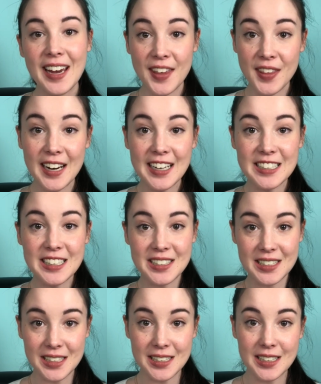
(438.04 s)
In the
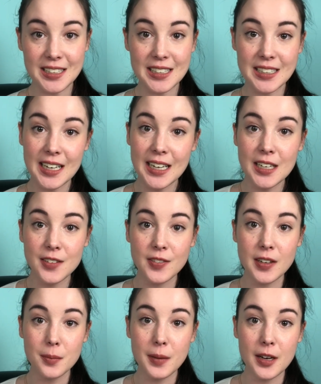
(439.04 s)
1960s, Italian
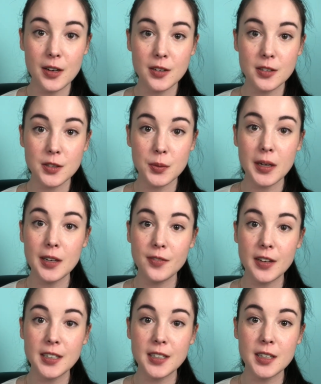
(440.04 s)
filmmakers
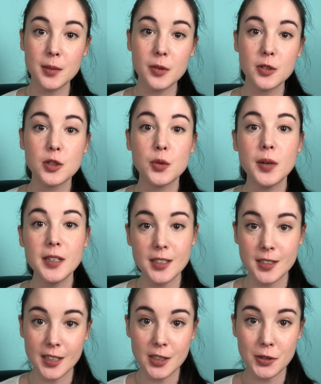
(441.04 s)
reinvented the most
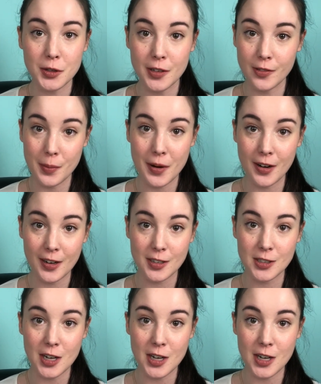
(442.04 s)
quintessential of American